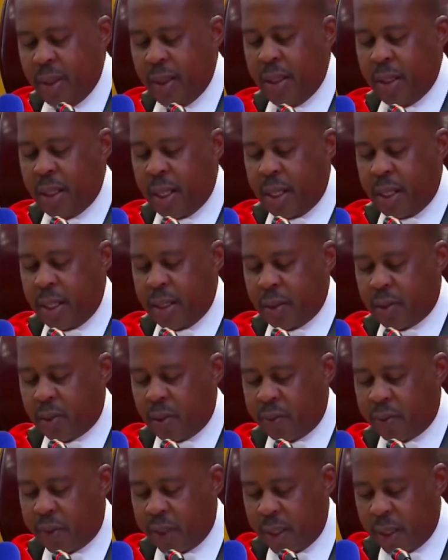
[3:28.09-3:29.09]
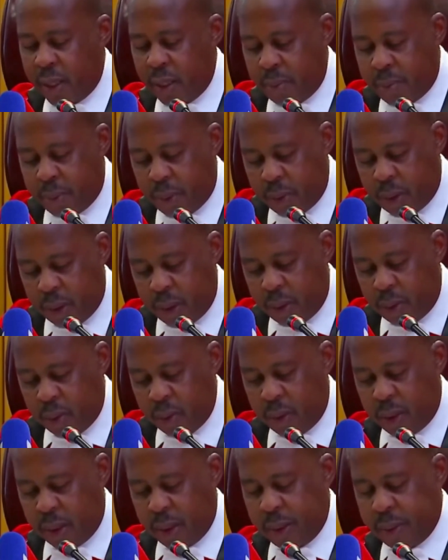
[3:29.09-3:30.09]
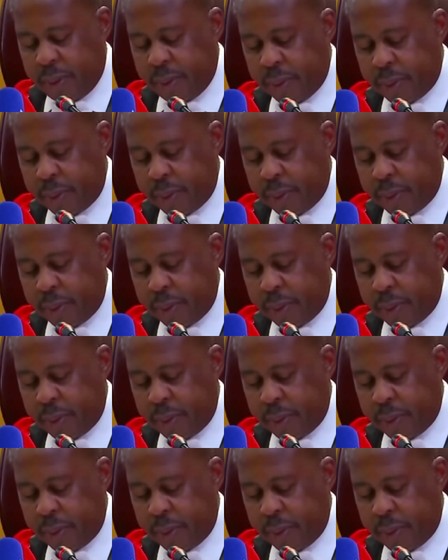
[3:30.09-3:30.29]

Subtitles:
in the hands of the prosecution.